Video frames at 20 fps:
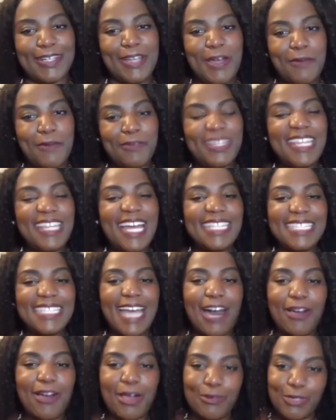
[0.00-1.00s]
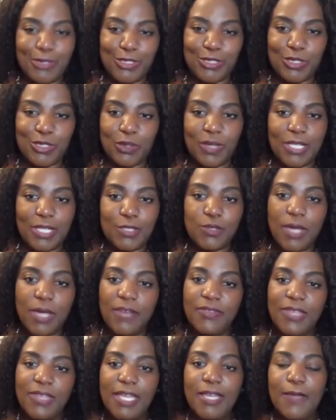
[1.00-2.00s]
but that's how I would do it. So I
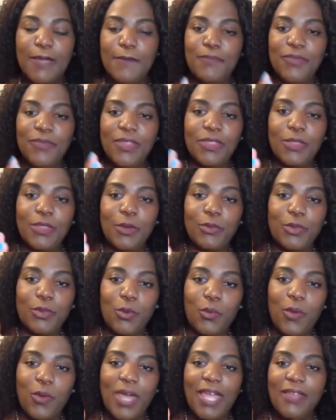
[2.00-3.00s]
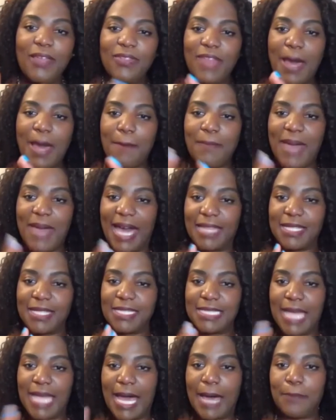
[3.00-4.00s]
think the way that
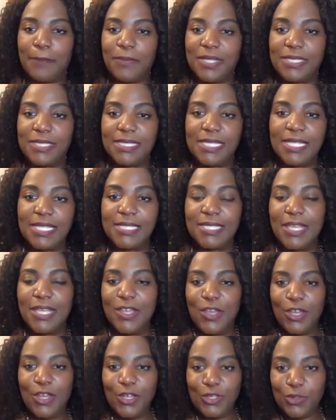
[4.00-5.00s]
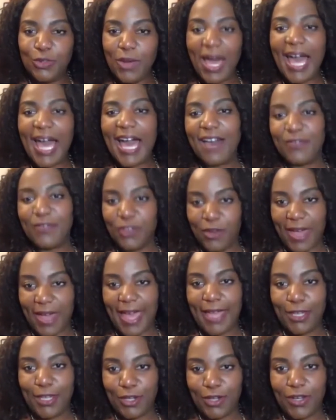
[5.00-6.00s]
balance happens is you have your
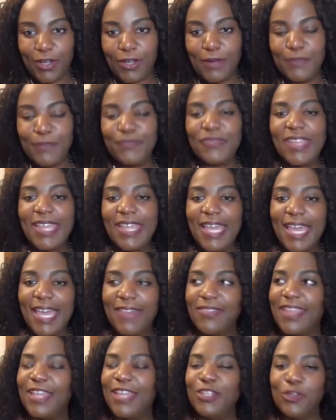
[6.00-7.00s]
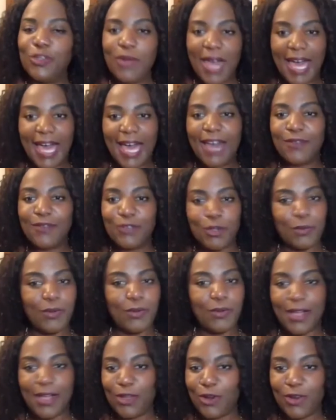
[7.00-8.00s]
anchor and then you have your
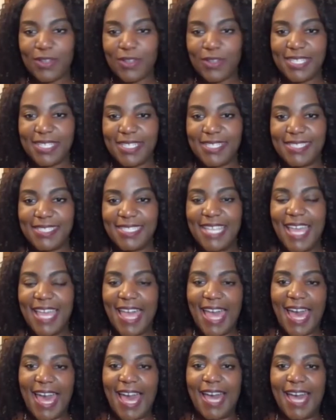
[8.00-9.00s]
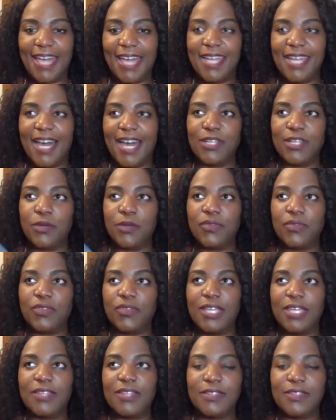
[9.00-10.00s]
priorities. And I don't
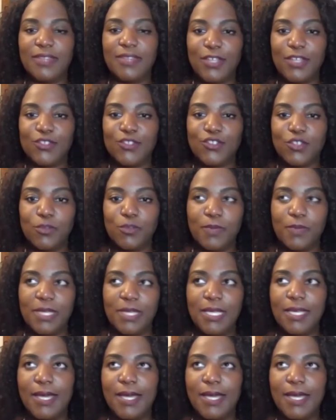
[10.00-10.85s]
think that they should be,